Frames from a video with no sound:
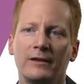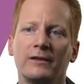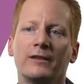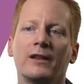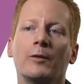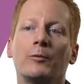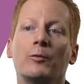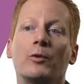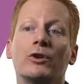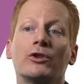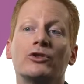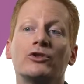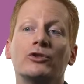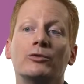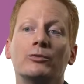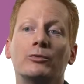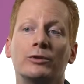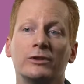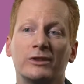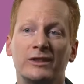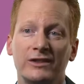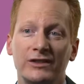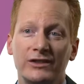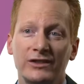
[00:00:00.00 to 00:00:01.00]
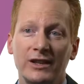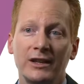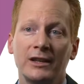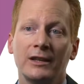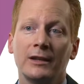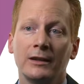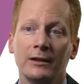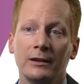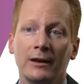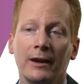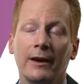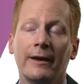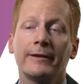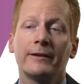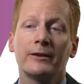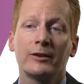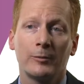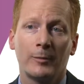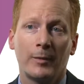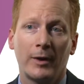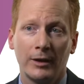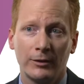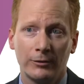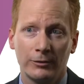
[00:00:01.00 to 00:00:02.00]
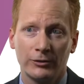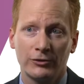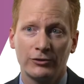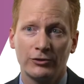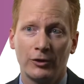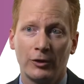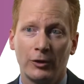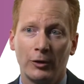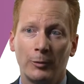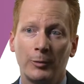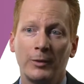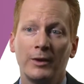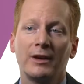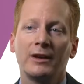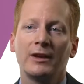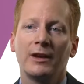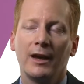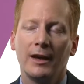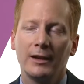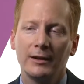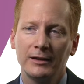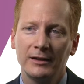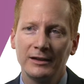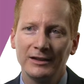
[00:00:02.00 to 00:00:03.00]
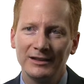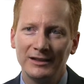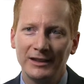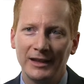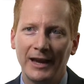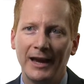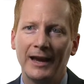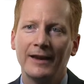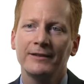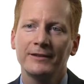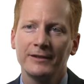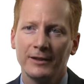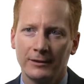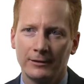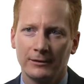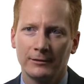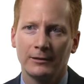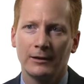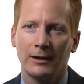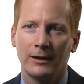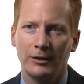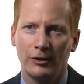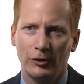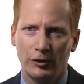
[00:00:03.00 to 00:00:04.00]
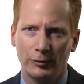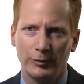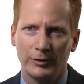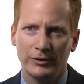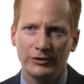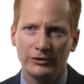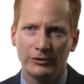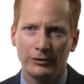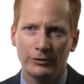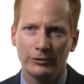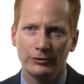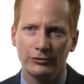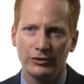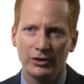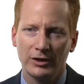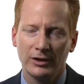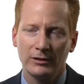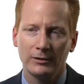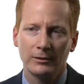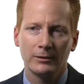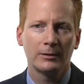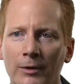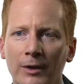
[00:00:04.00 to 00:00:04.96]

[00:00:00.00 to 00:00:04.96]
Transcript: than what you would see under a microscope in classical glaucoma surgery